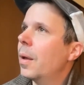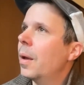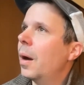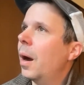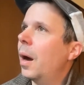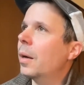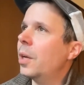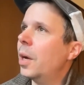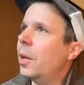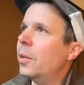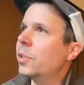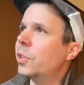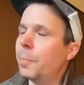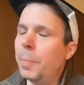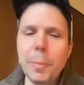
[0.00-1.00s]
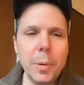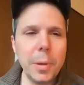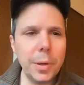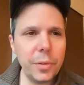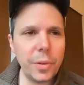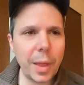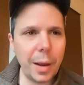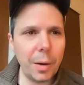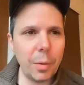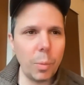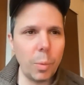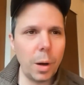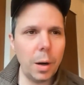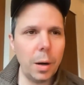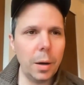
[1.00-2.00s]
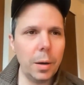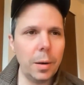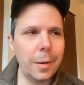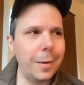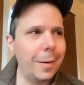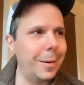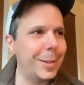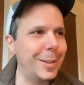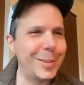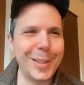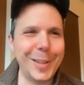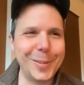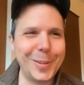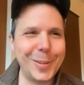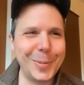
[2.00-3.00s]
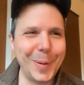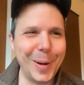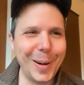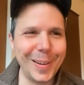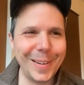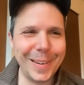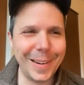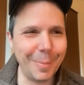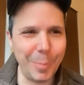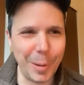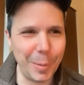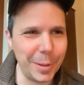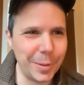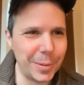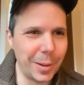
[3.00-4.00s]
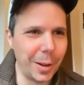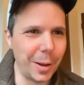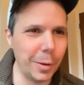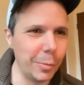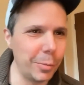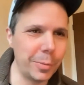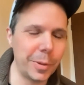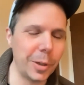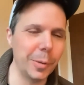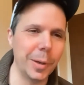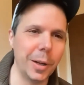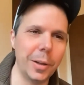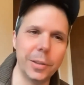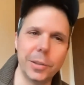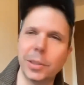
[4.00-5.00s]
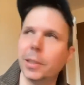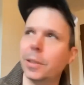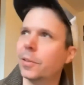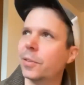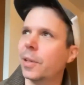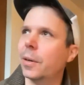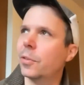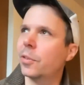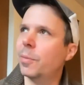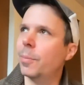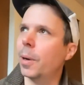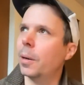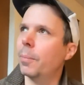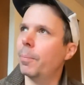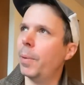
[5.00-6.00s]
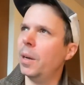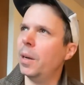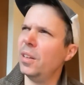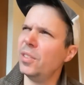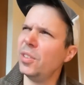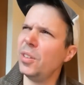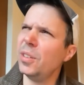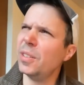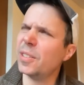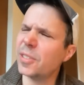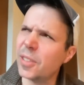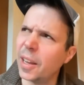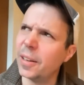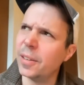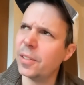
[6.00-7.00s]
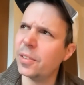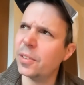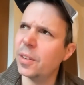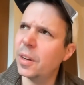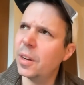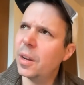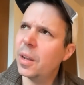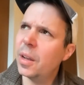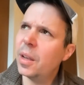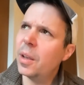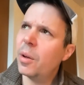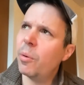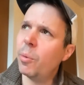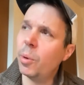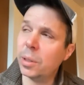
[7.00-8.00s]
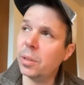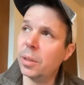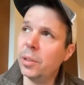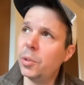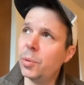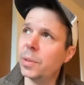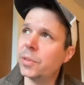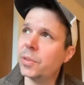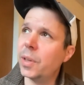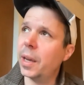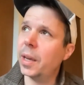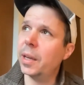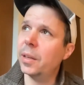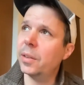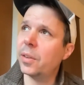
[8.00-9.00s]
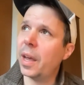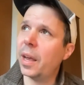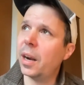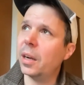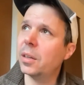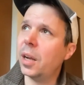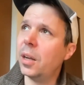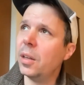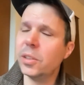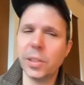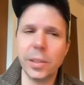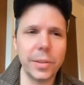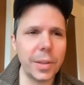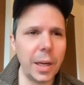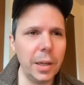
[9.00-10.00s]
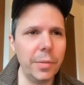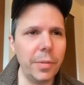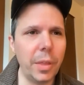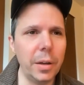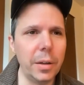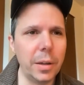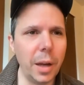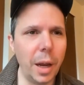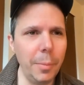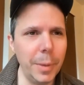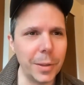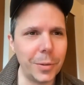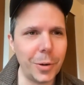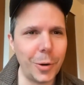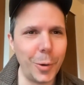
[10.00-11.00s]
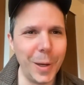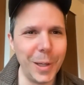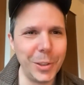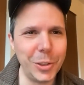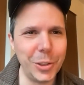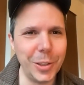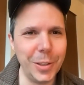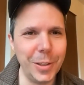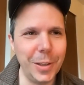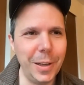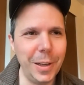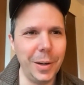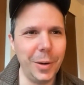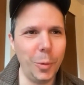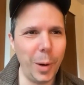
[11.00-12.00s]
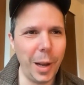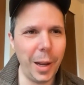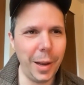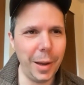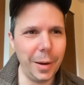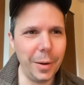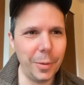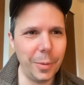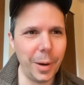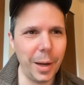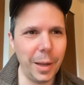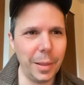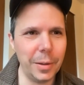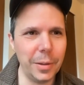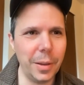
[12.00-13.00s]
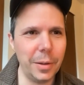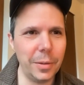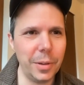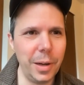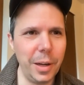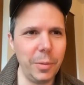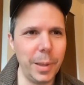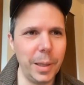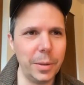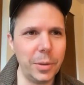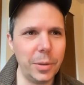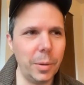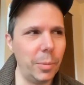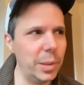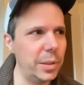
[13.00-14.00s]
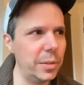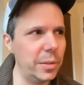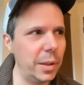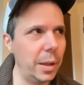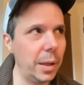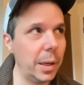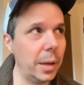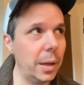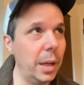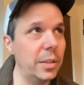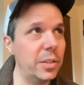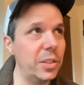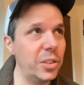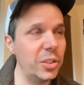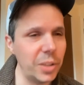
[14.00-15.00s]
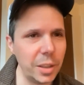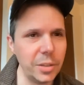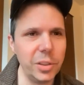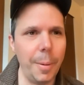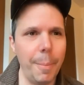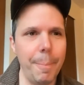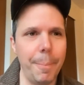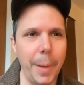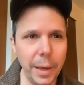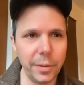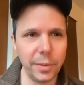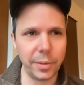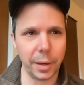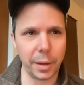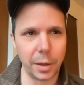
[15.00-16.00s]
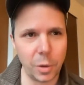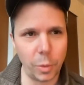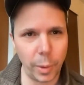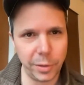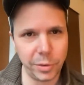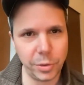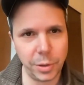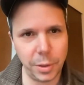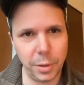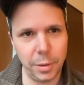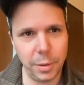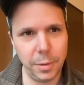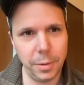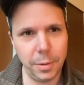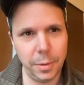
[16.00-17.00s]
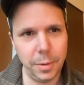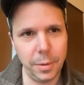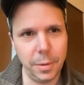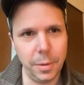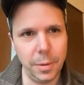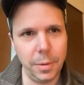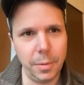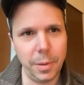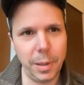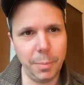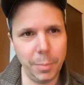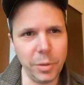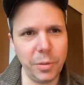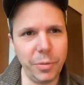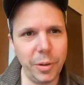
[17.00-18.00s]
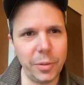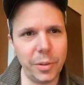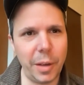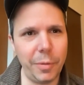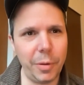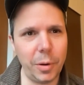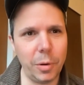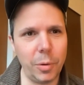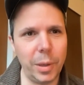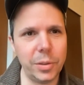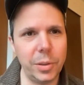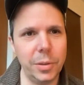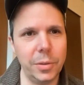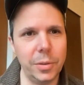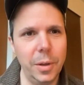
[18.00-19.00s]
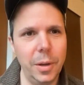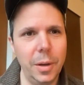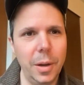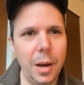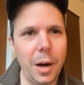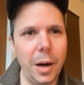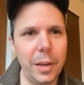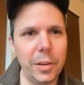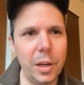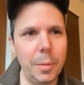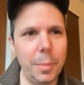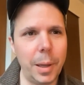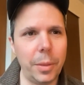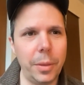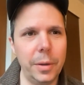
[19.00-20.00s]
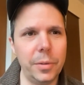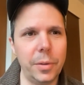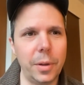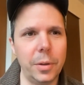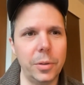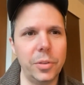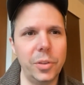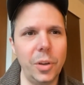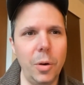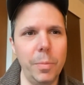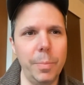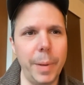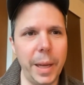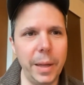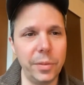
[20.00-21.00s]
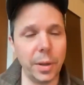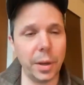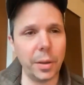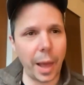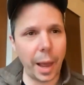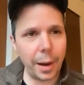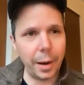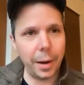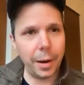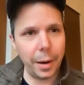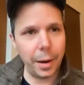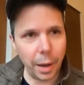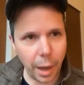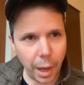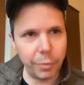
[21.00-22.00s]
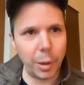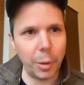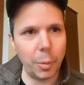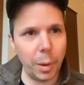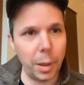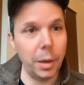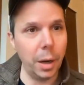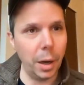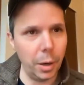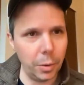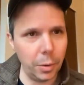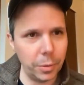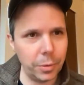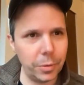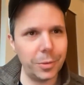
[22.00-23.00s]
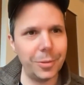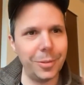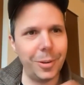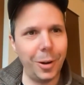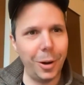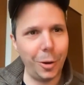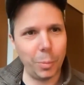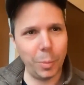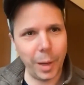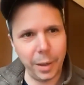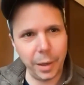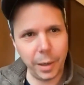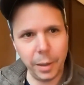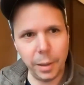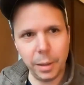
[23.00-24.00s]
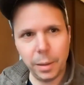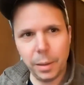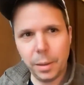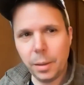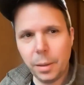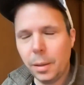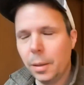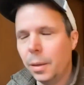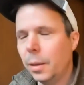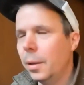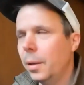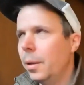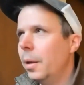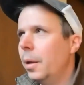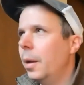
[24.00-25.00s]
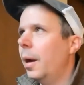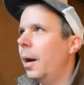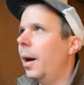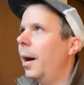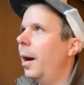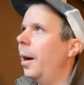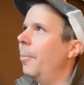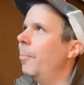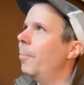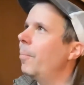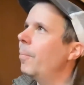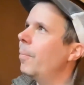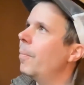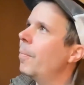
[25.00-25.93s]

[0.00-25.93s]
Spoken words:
ontology, people use that word to sound smart, and people use a lot of terminology to sound smart. But in a certain sense, what Deleuze would say is that ontology is kind of the dumbest question in a way, right? There's an element to it which is like it's such a basic question, right? Most philosophical questions are asking about things that are so basic that everyone knows already. That